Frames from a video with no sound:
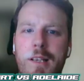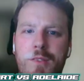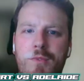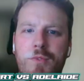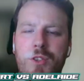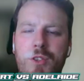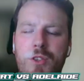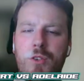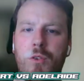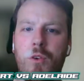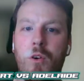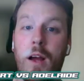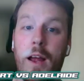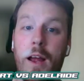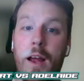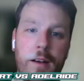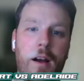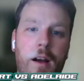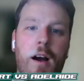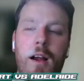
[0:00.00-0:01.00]
for sure.
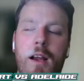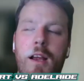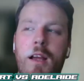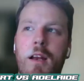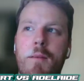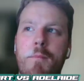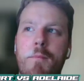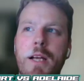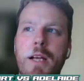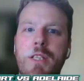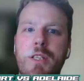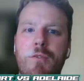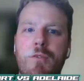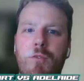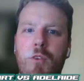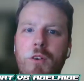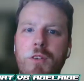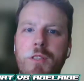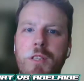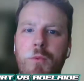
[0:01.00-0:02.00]
And I can imagine
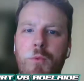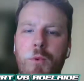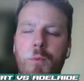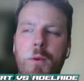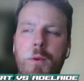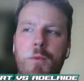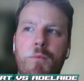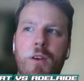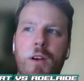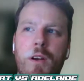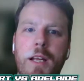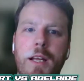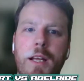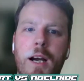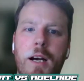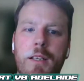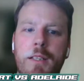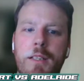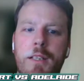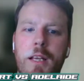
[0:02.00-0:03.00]
Rosie would be pretty
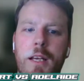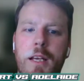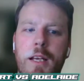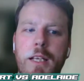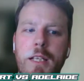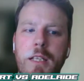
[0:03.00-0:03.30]
gutted that